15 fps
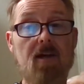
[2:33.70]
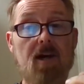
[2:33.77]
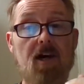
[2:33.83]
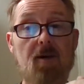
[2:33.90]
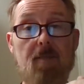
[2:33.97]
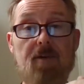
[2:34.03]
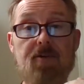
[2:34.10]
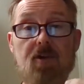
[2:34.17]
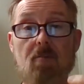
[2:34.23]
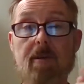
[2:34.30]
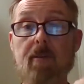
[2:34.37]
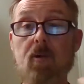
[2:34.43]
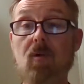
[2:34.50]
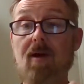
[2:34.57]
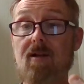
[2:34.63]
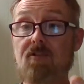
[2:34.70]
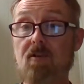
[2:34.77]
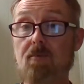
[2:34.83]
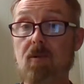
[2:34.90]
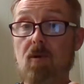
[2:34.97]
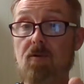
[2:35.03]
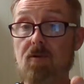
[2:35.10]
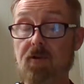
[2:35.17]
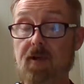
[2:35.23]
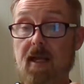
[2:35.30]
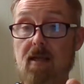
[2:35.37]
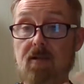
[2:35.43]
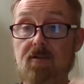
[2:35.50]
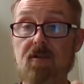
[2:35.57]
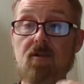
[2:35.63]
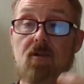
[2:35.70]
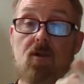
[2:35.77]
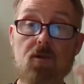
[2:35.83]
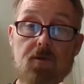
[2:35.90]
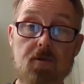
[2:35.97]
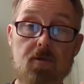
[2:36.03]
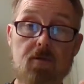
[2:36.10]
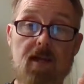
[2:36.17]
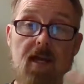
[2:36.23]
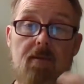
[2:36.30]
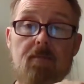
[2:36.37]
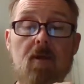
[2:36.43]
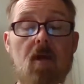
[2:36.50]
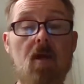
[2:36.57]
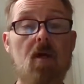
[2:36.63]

um, and start memorizing the bones of the skeleton, do that.